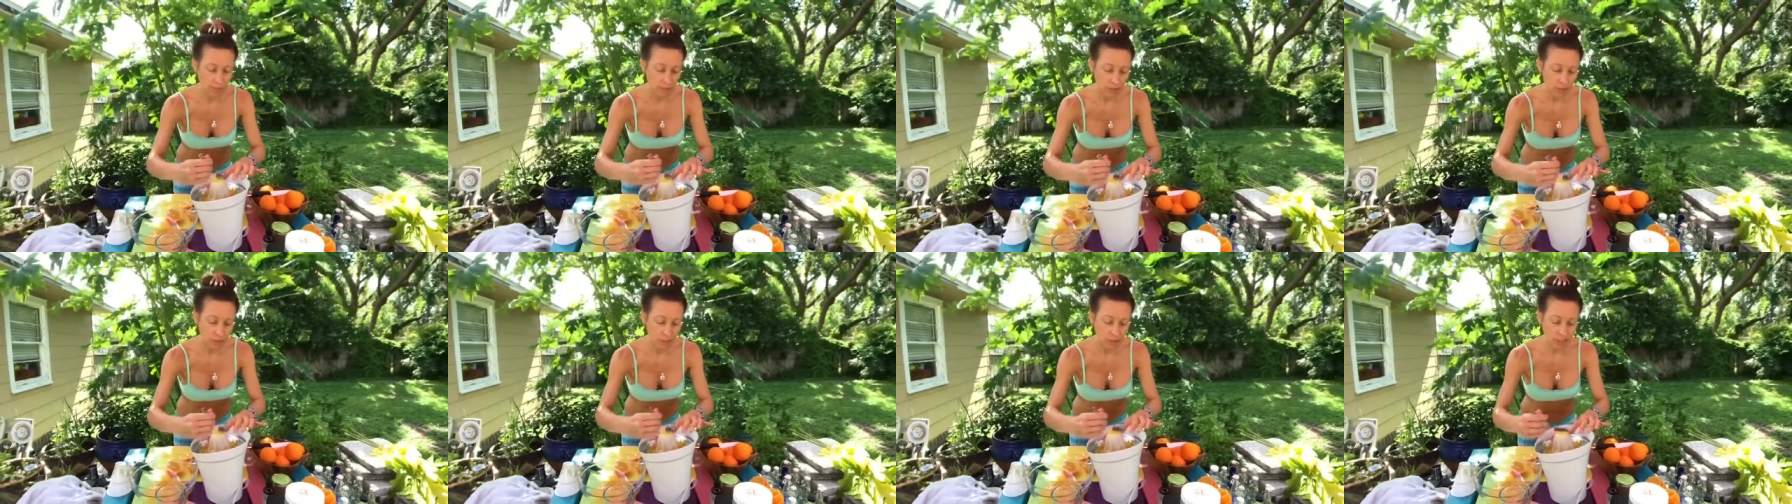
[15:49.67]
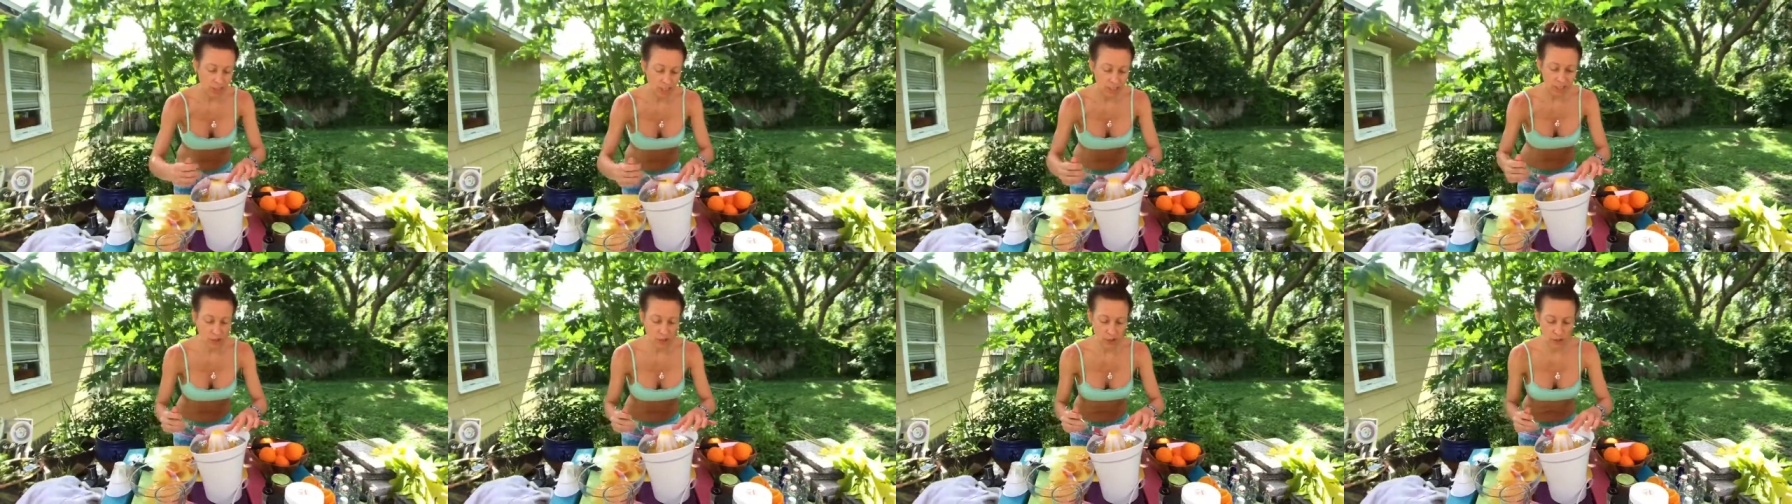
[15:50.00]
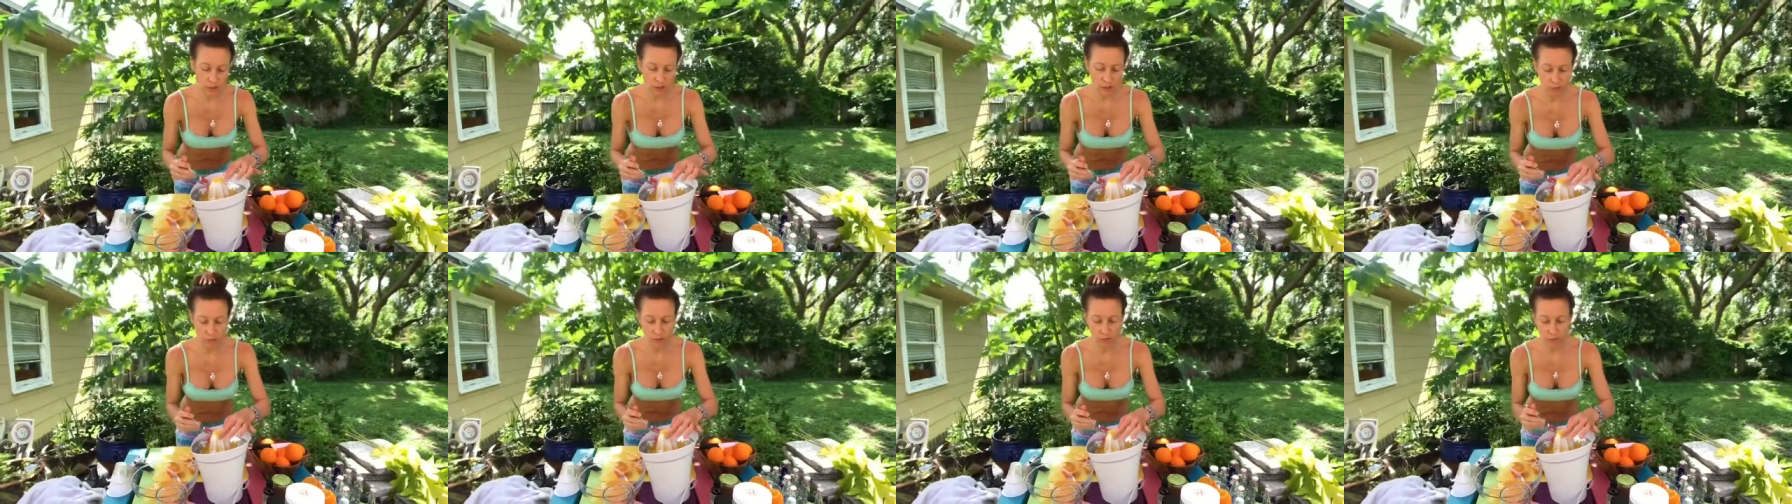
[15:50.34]
it
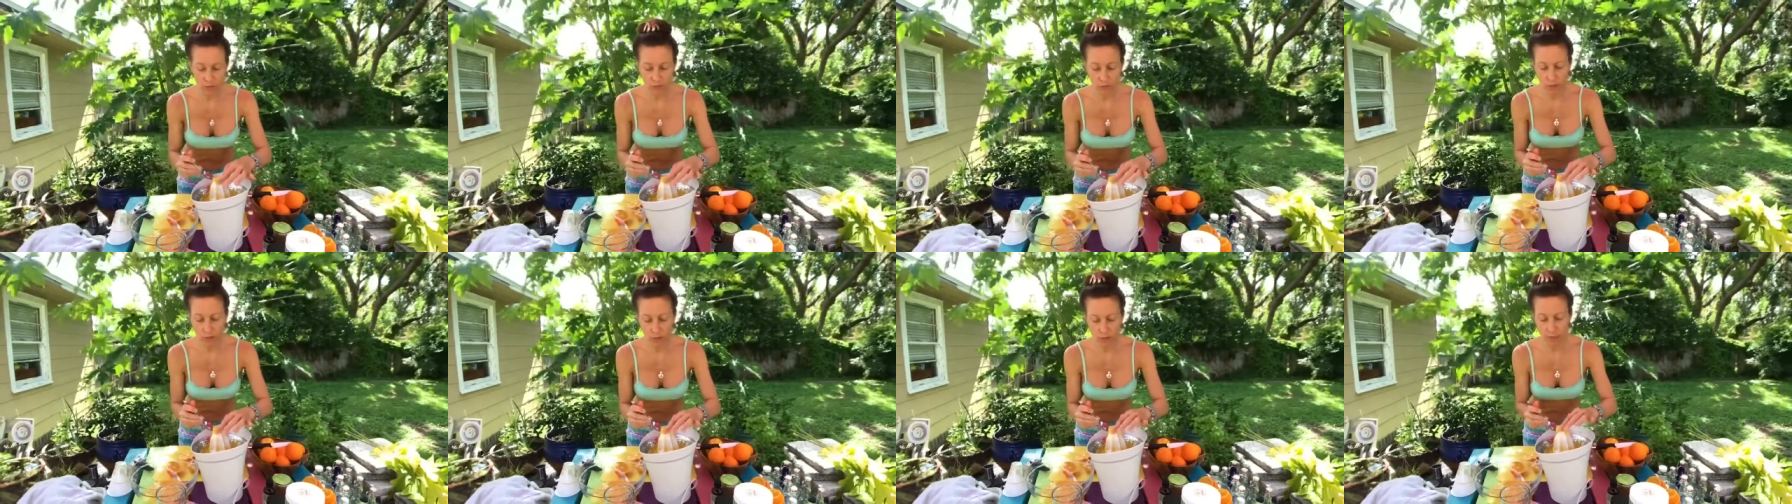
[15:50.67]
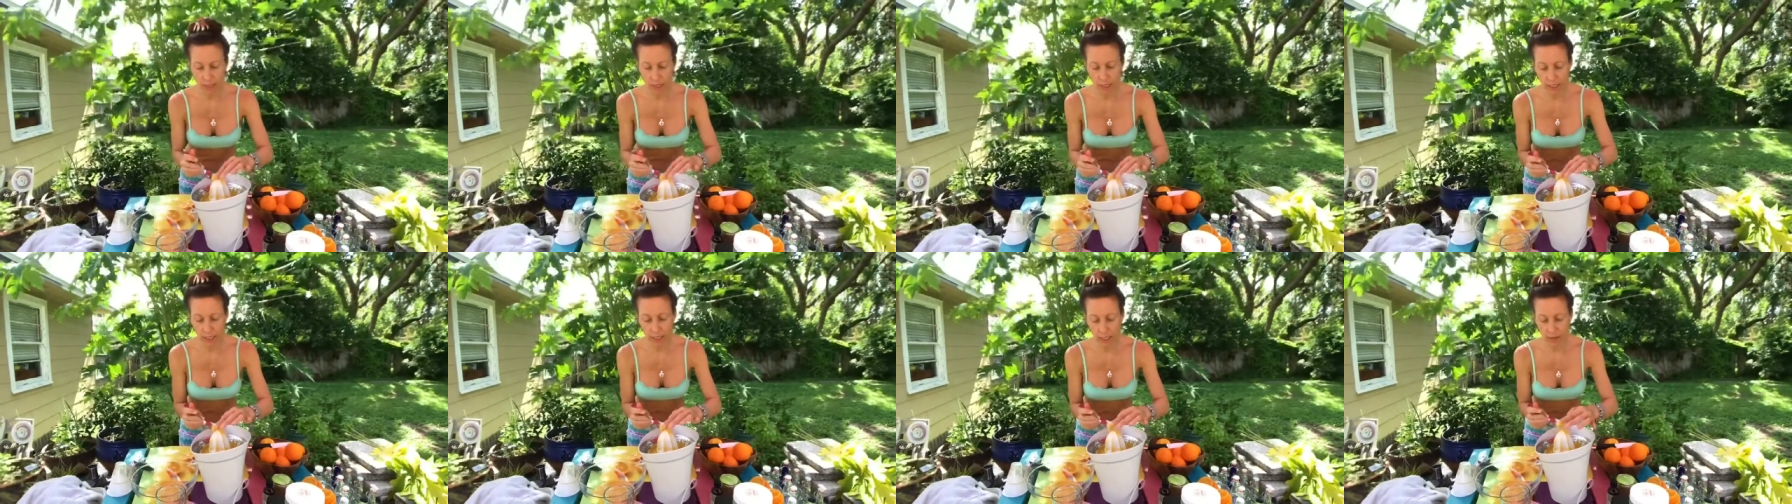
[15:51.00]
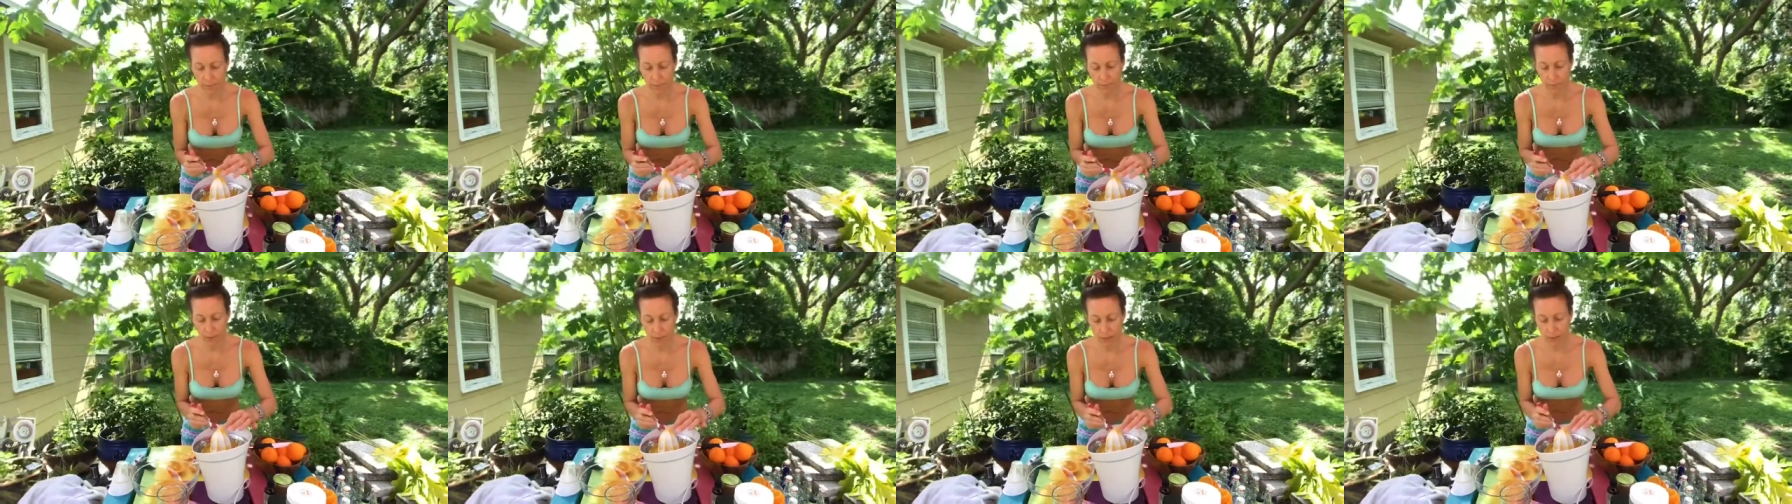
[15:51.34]
changes from
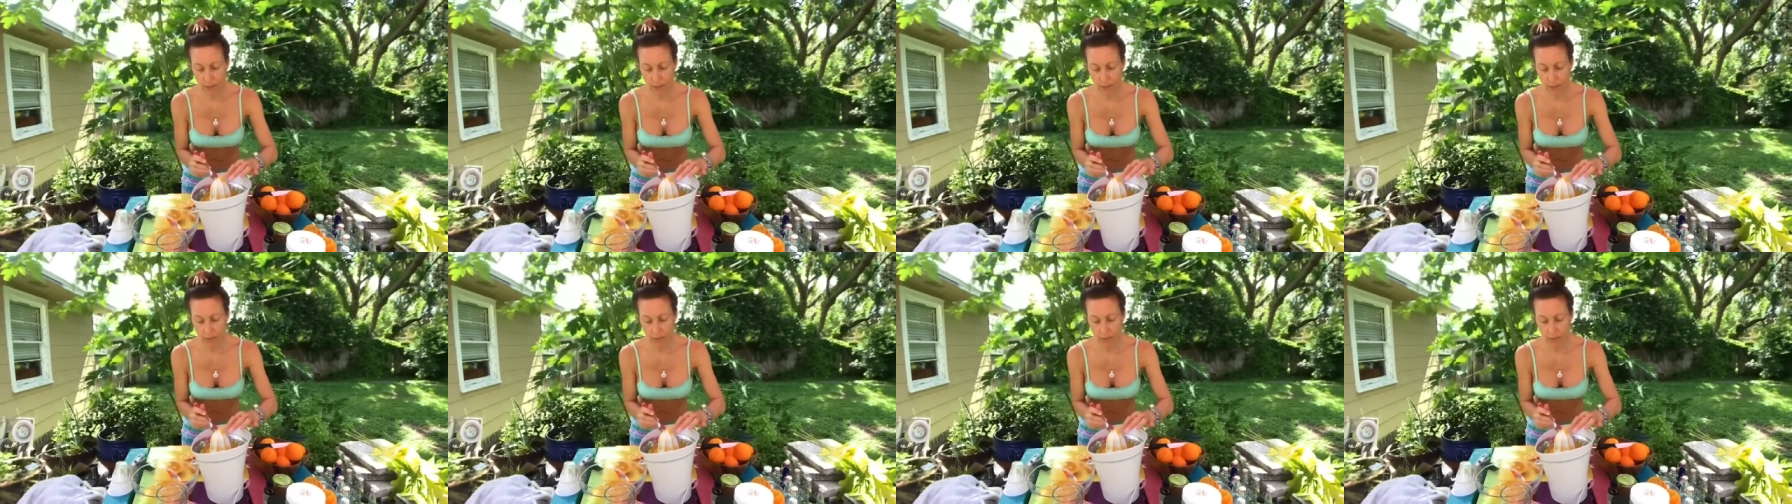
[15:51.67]
a